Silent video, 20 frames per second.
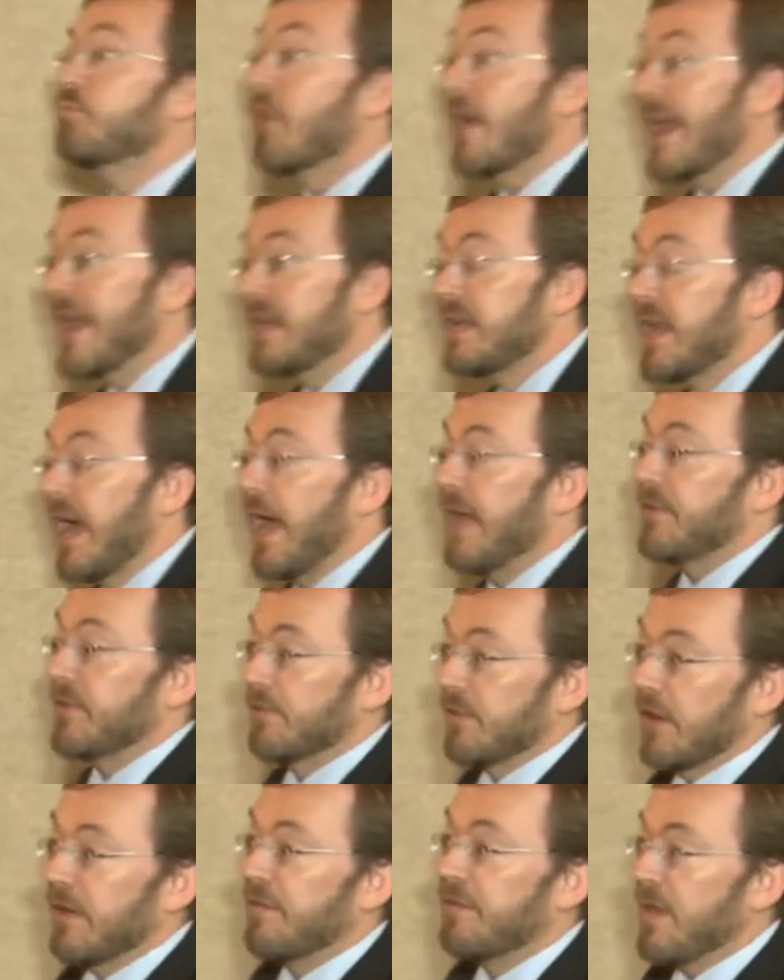Brandeis,
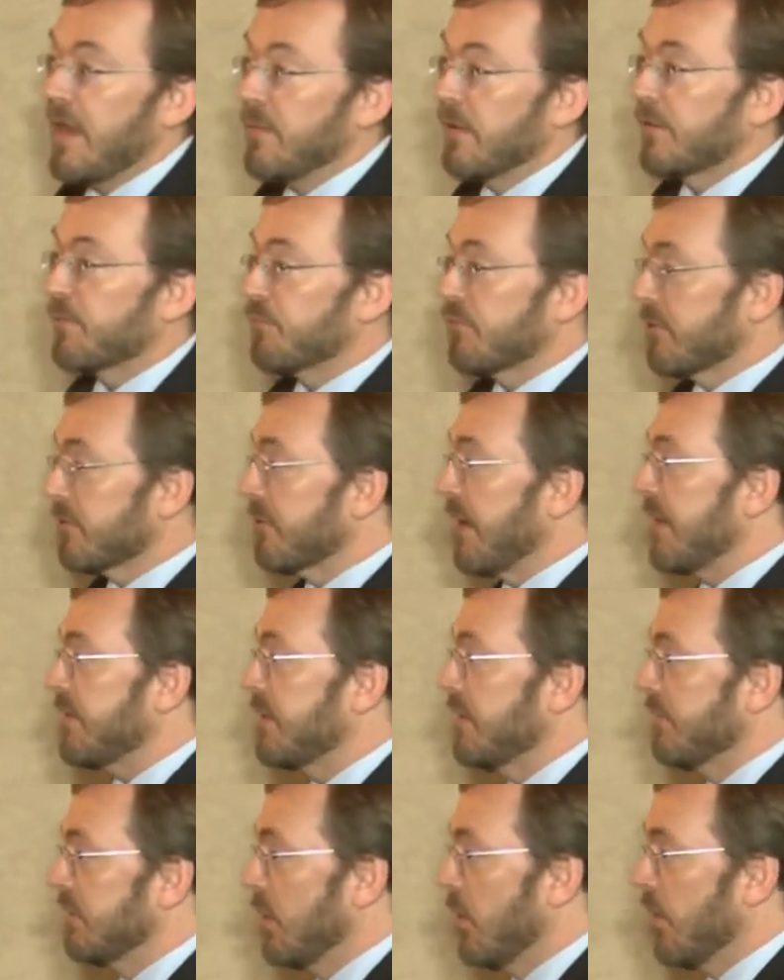a very famous
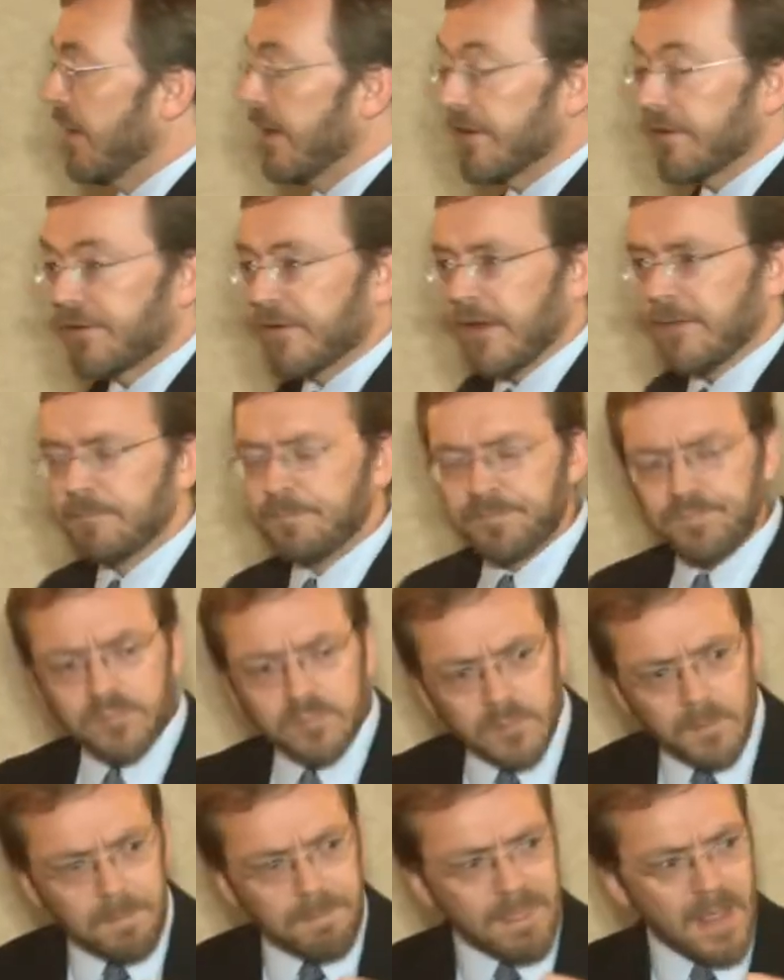progressive lawyer, said,
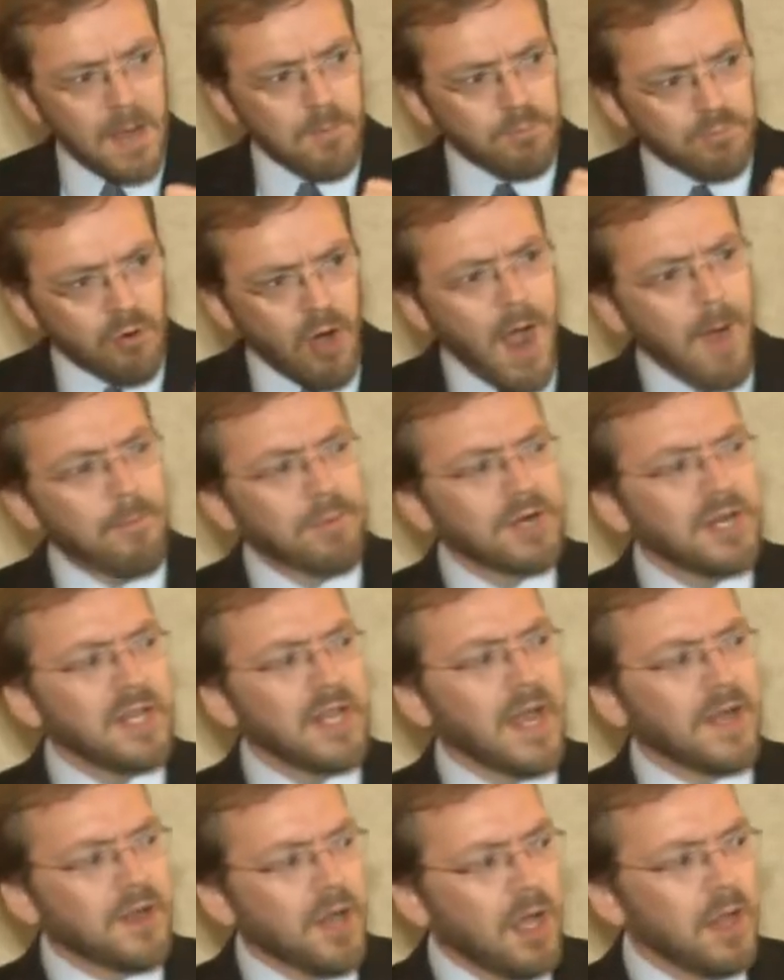
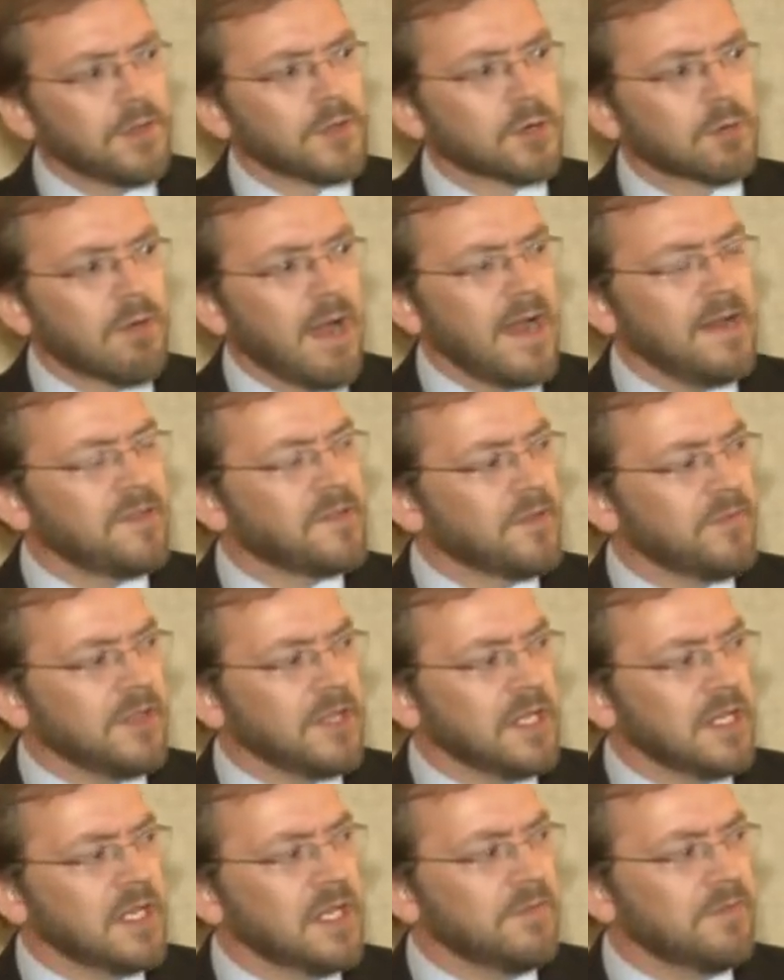property and other rights of
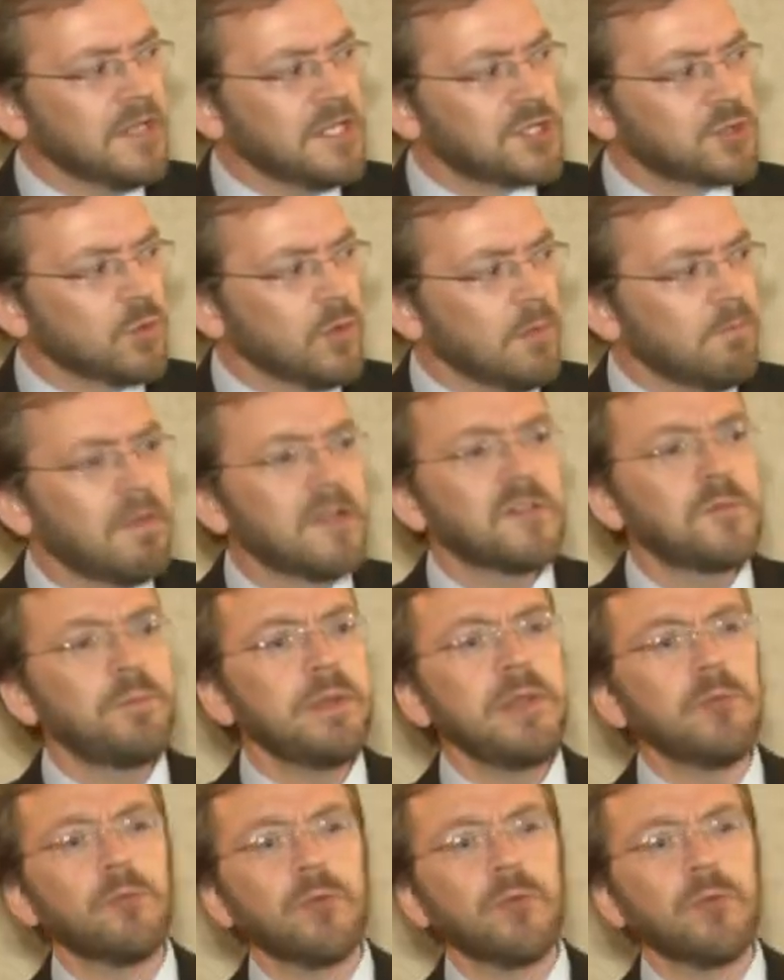the individual must be